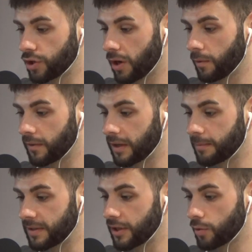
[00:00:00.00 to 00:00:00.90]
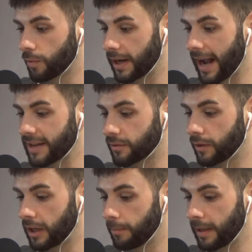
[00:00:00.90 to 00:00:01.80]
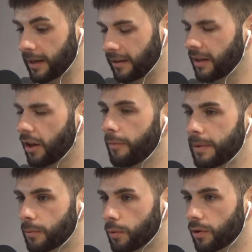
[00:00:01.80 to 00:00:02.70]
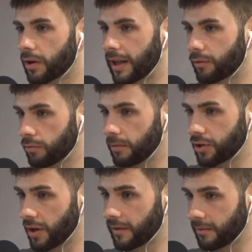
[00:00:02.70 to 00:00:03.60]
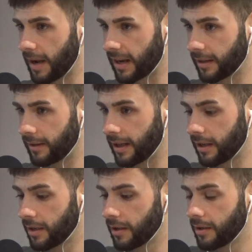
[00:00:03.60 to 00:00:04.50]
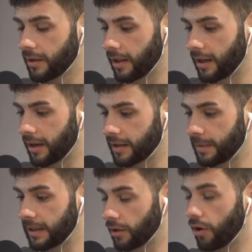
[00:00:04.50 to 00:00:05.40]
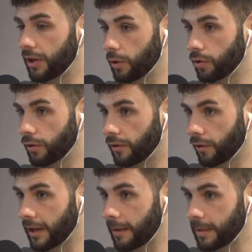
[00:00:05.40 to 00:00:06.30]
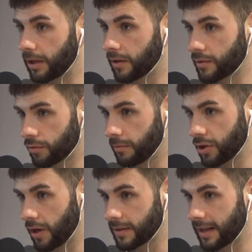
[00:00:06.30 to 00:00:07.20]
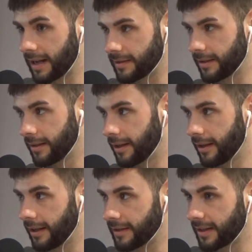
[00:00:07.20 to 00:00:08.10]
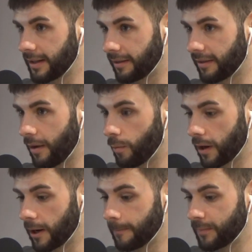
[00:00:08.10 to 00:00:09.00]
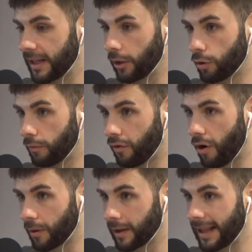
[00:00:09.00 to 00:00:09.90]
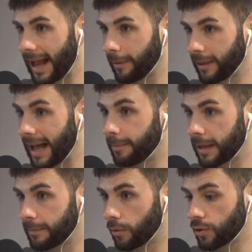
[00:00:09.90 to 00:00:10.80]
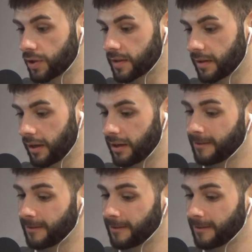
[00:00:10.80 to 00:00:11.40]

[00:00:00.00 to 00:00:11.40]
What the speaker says: Jones in a position where he hasn't really been. I think a lot of people were looking at Rumble Johnson back in the day as being the guy who could have done that, because Rumble Johnson has a skill set where he'll come forward and land big punches.